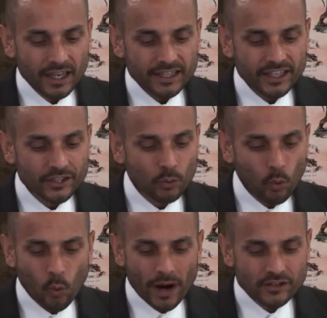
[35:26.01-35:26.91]
ye do
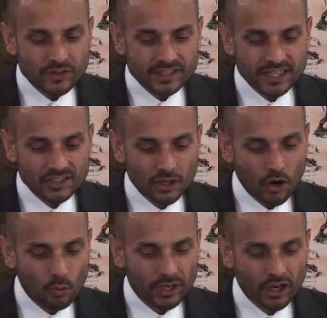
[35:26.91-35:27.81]
always resist the
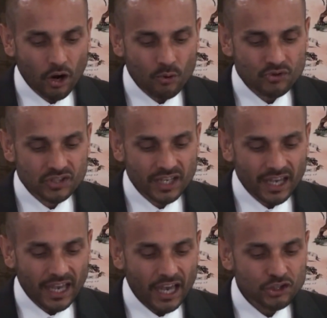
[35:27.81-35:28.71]
Holy Ghost,
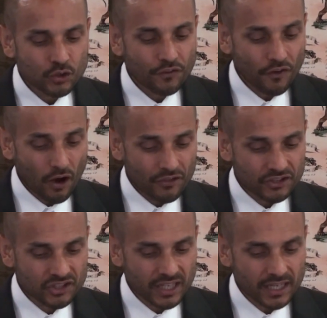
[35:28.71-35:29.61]
as your
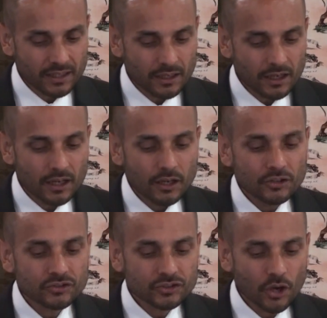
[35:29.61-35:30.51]
fathers did,
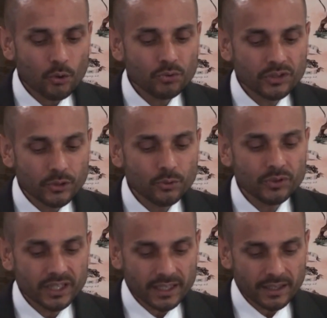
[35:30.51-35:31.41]
so do
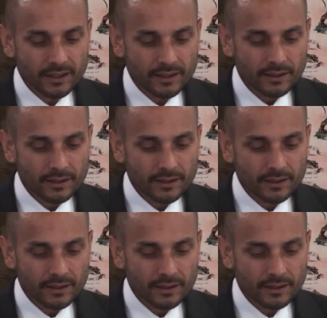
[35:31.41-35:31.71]
ye.